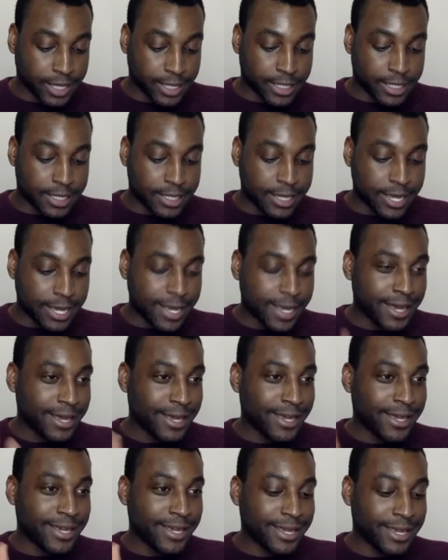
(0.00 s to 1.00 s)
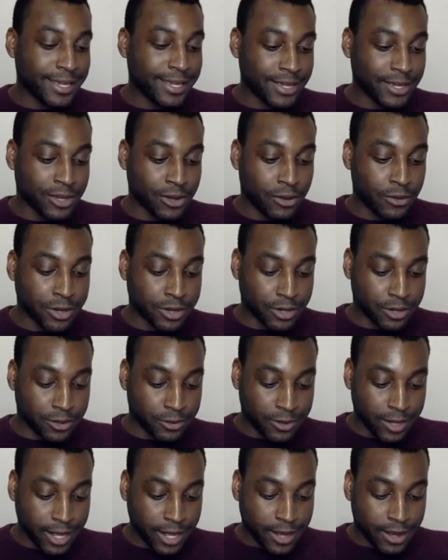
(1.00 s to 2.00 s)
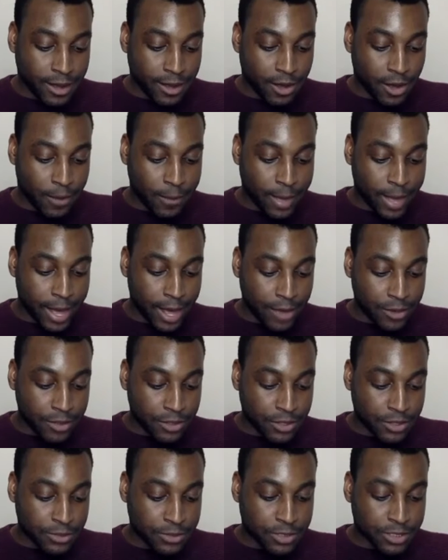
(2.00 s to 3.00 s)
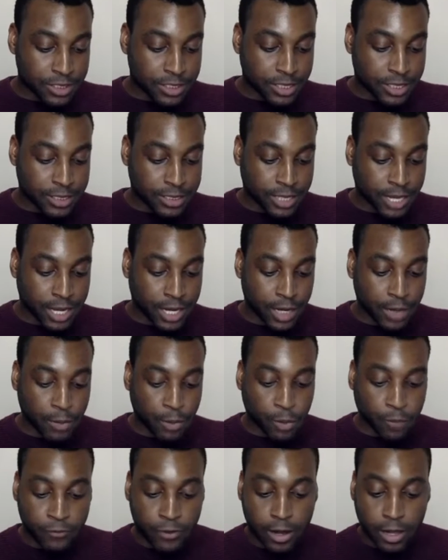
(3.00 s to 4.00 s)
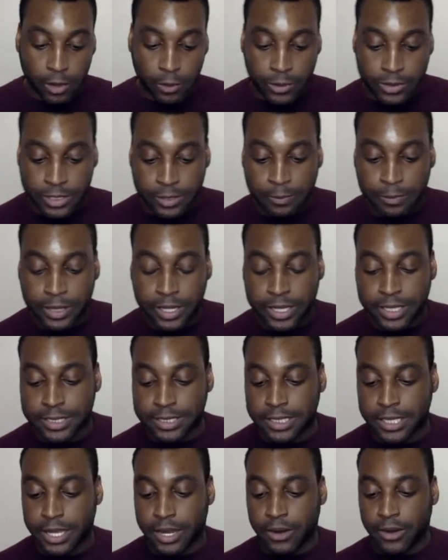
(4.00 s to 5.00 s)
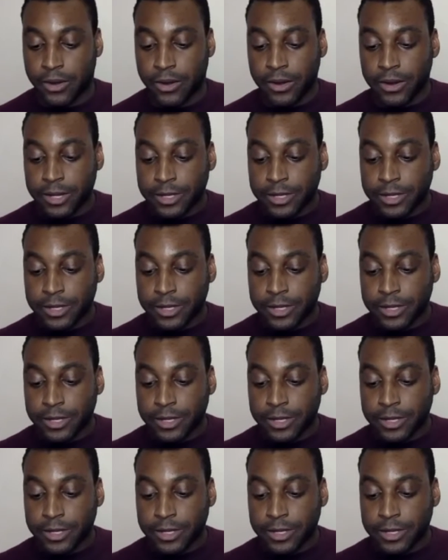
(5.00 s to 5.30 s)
Yay, go Nicole. How do you suggest gaining more followers and pins there?